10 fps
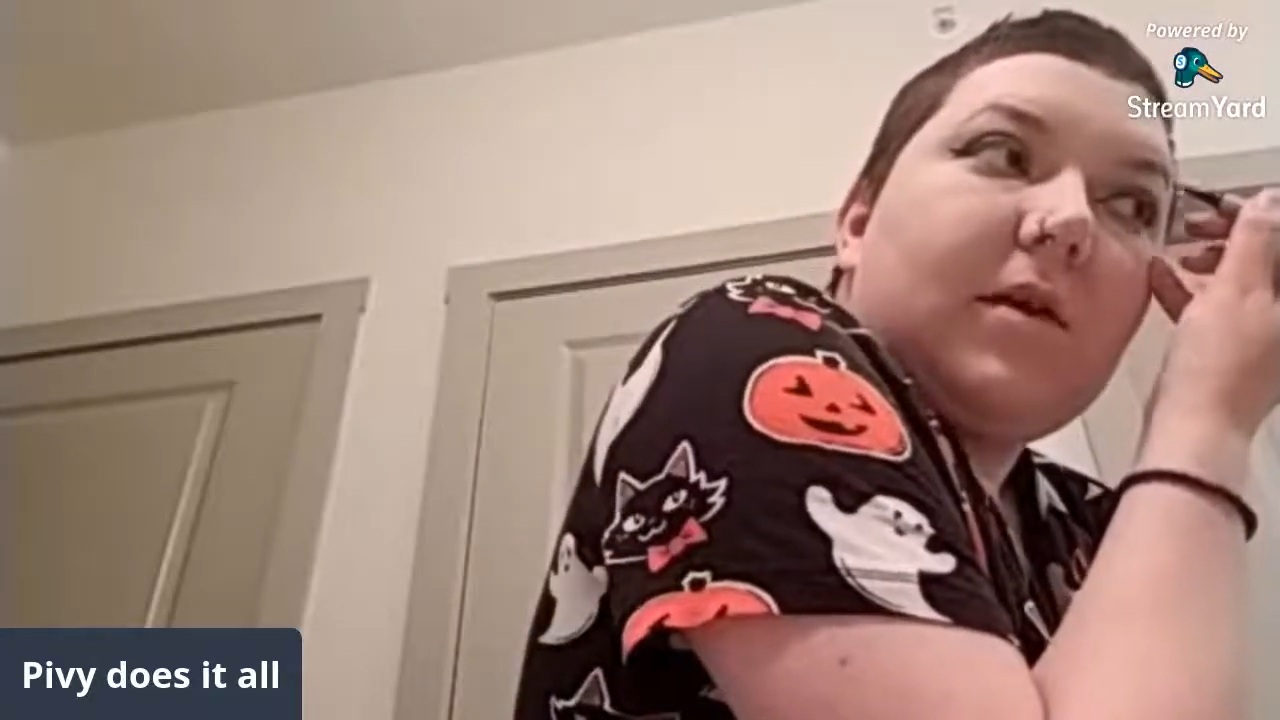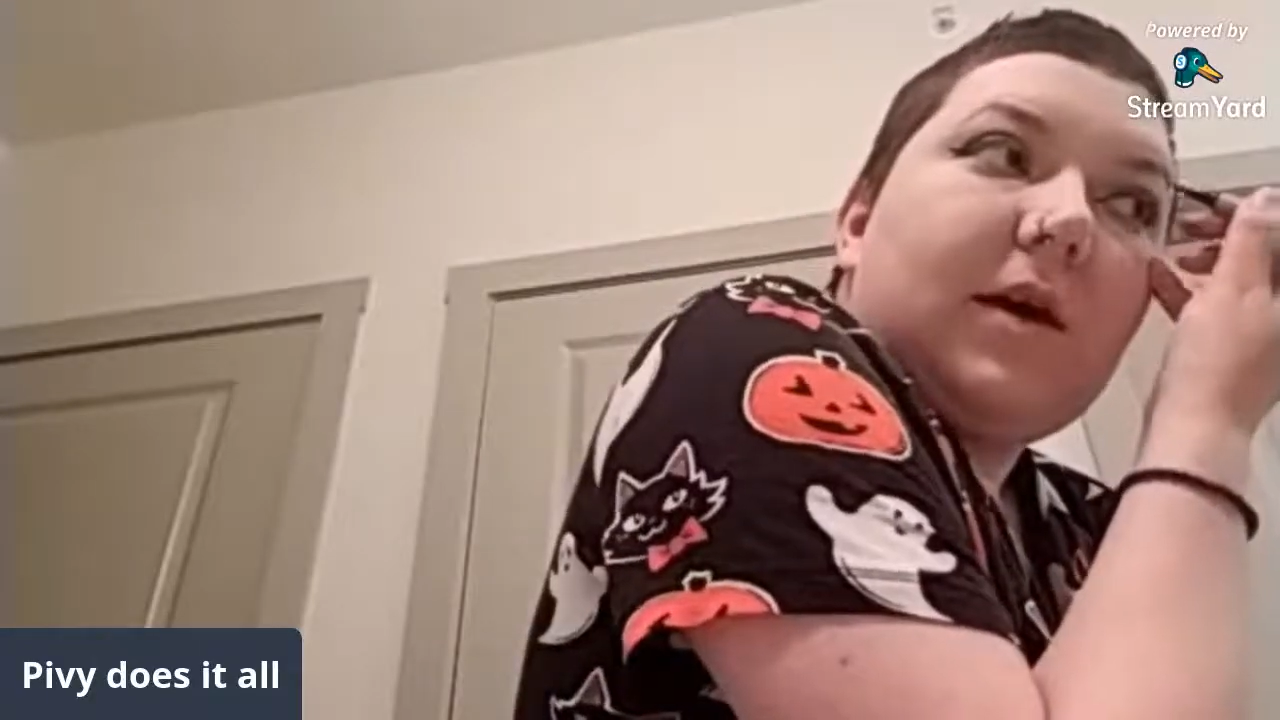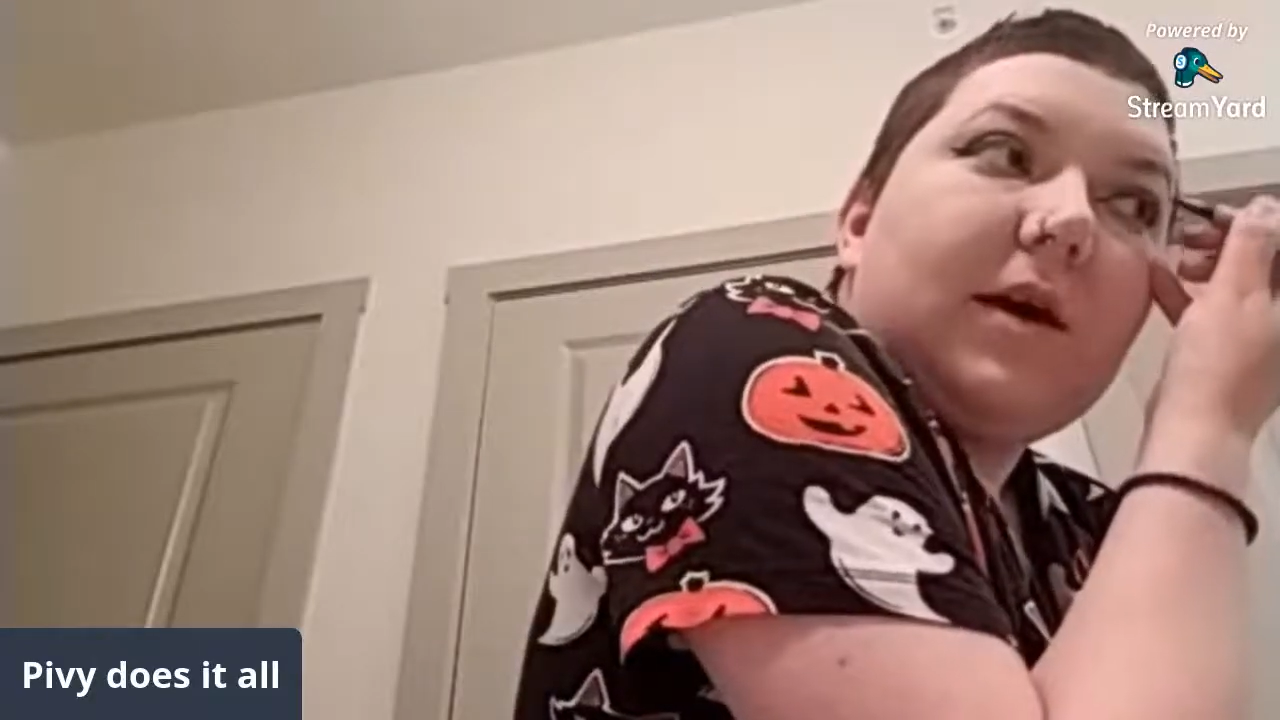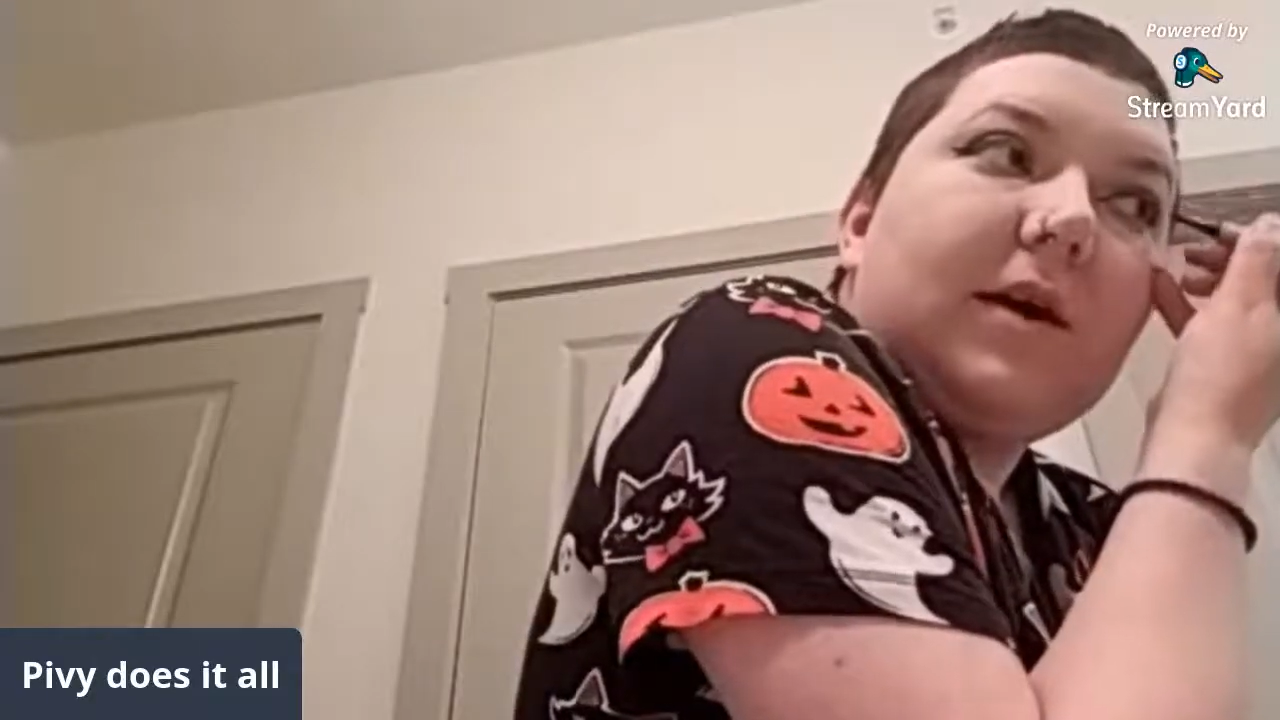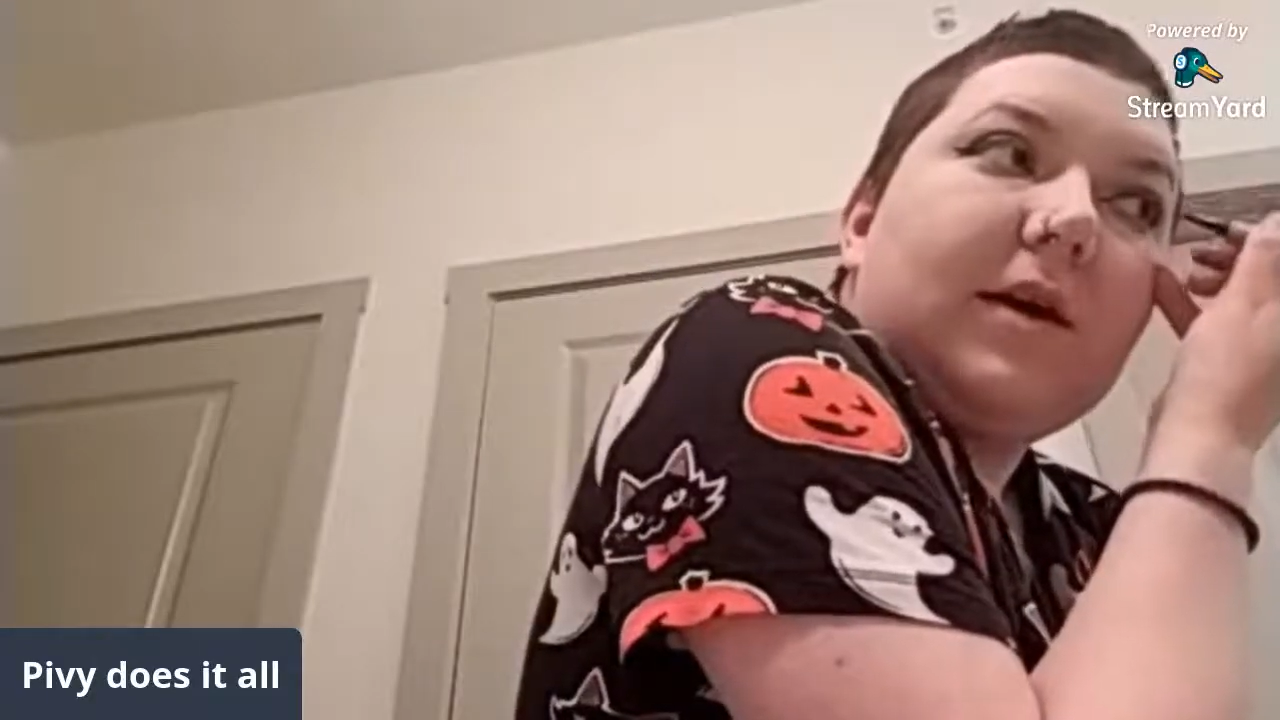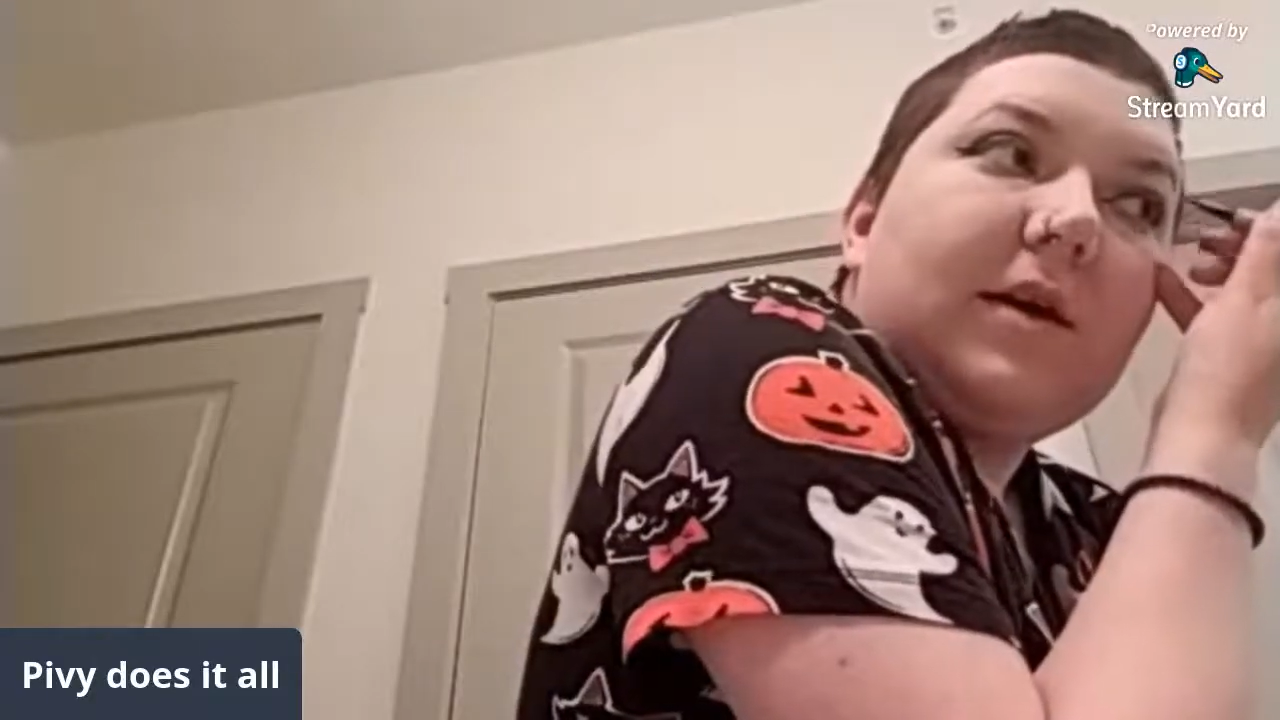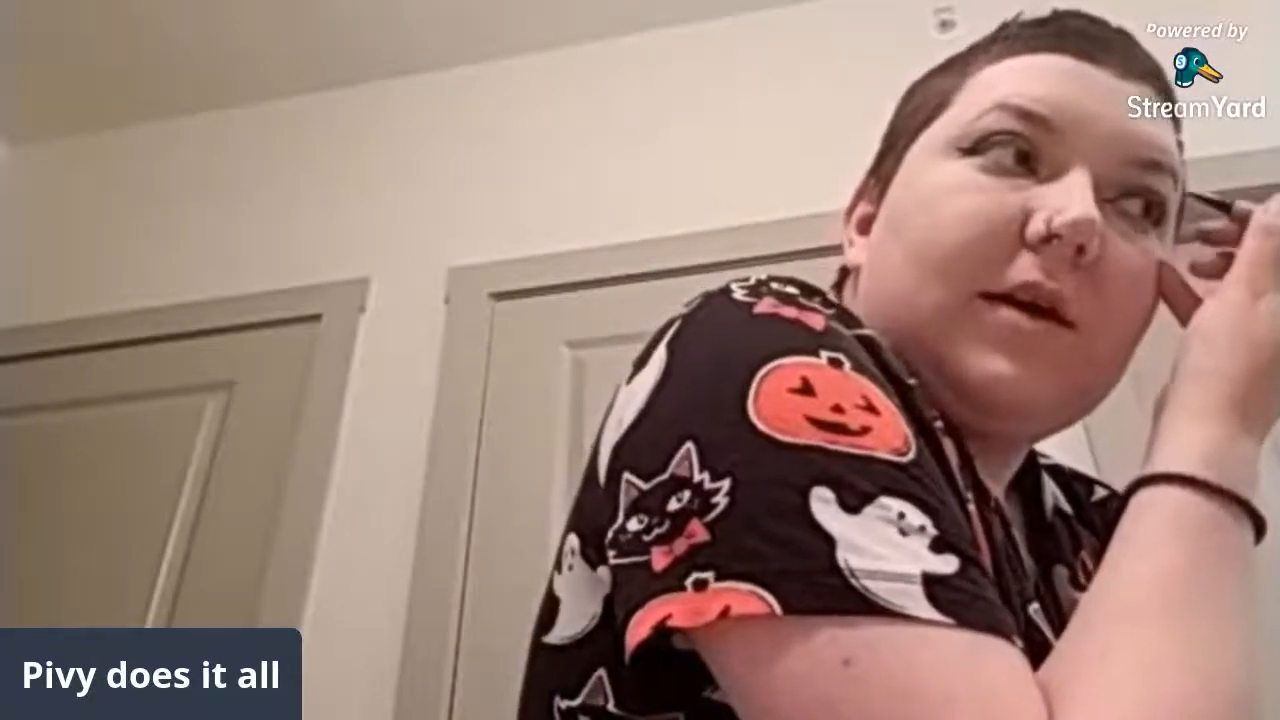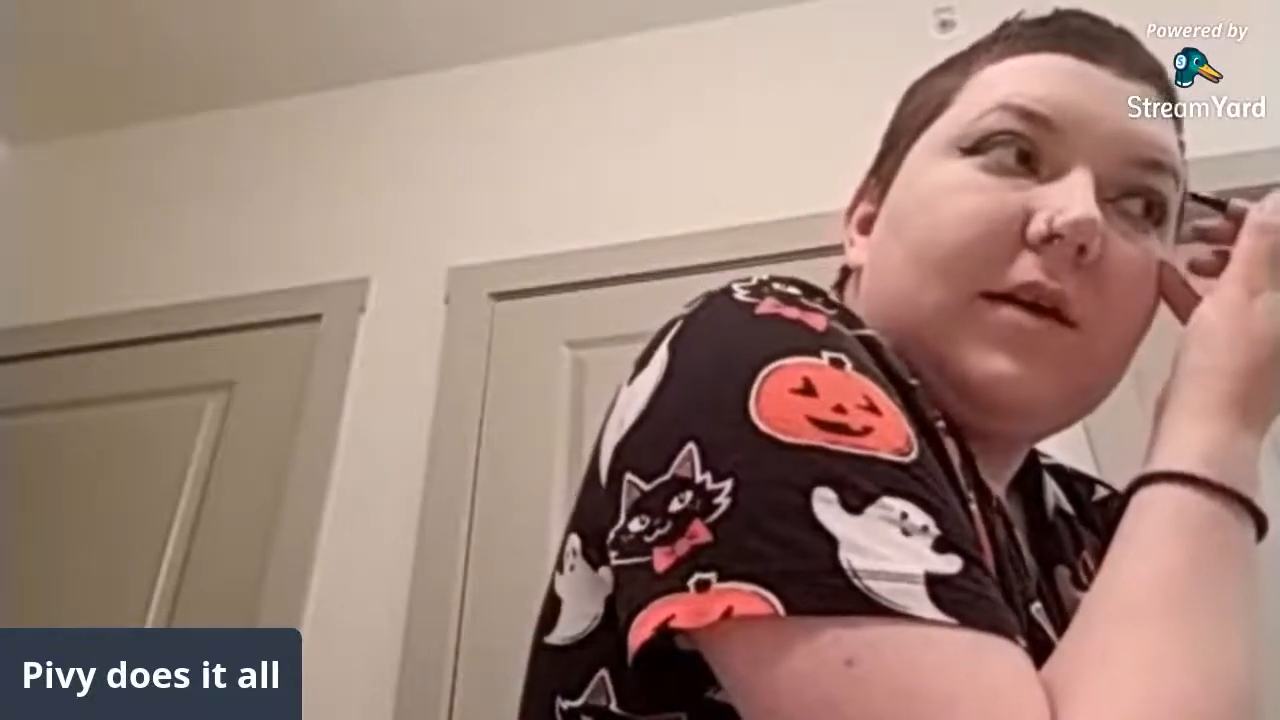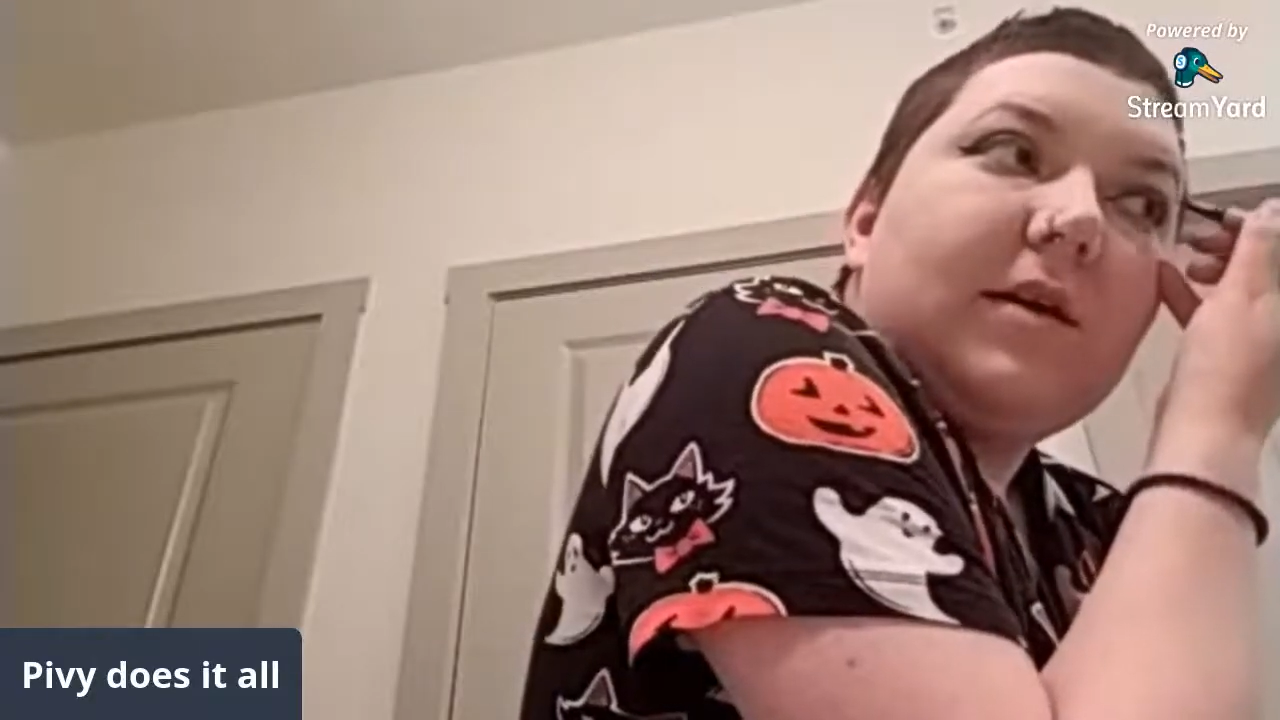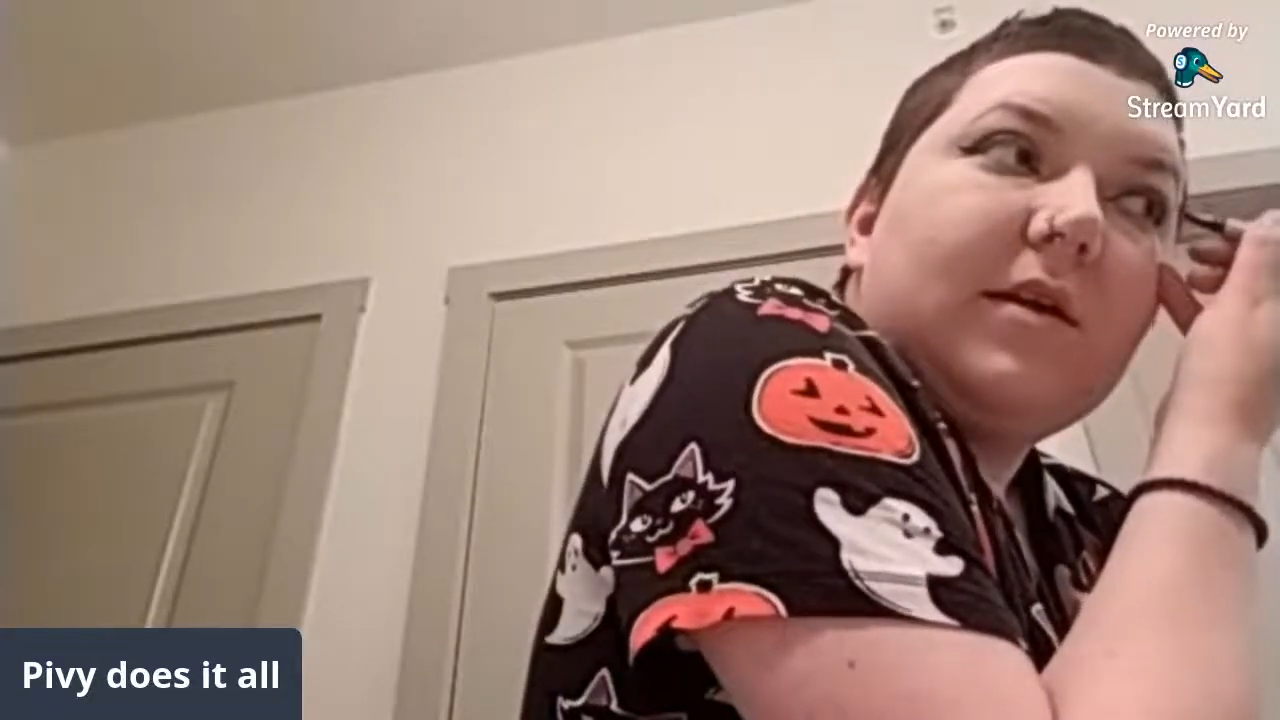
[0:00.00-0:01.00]

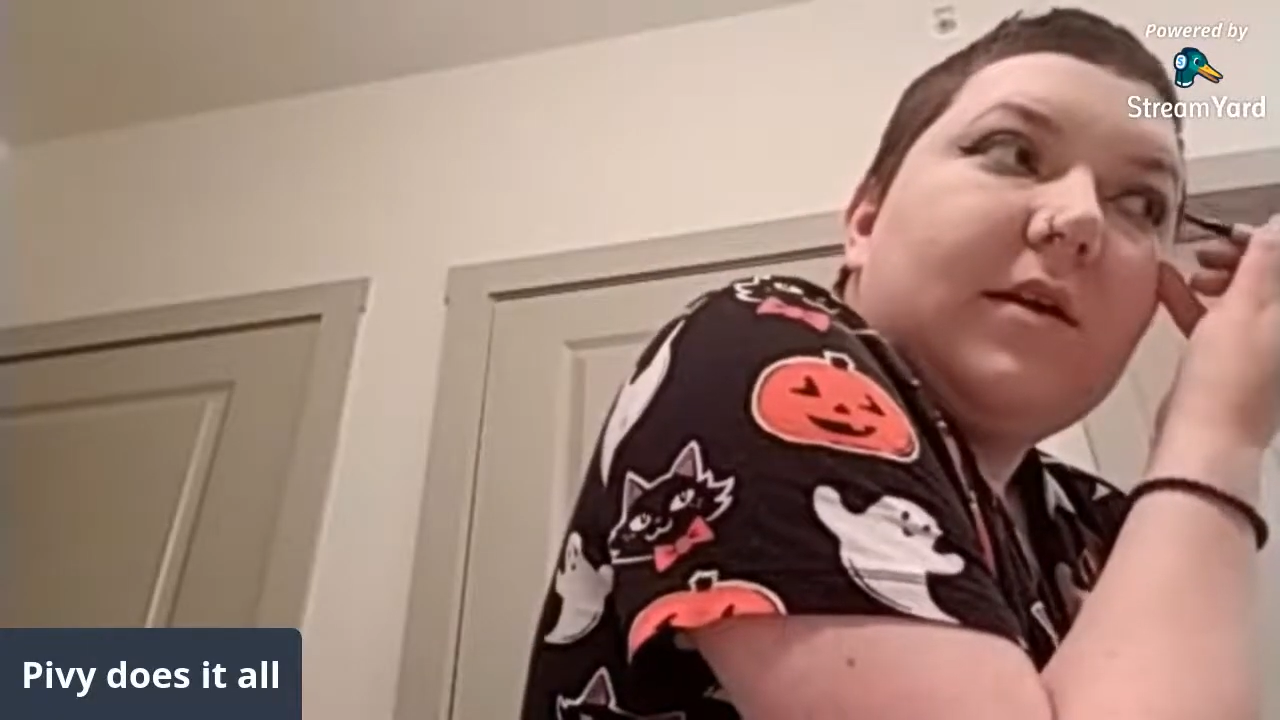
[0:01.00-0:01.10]
I